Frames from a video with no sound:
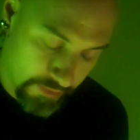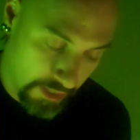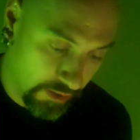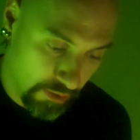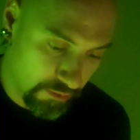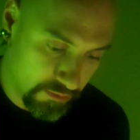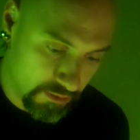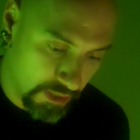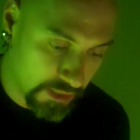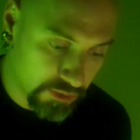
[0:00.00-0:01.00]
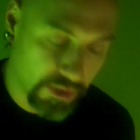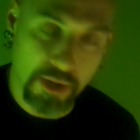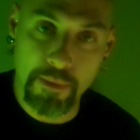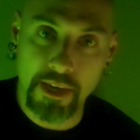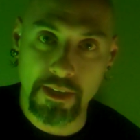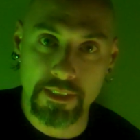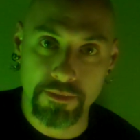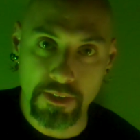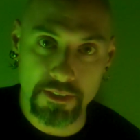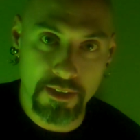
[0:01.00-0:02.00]
I don't know. Concentrate on making a
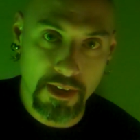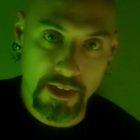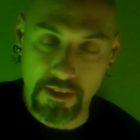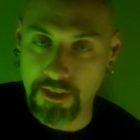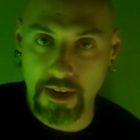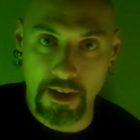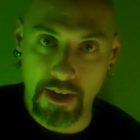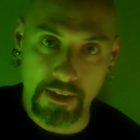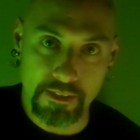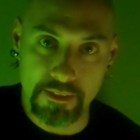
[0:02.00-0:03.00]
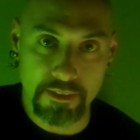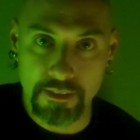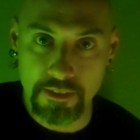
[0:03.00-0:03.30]
difference, not on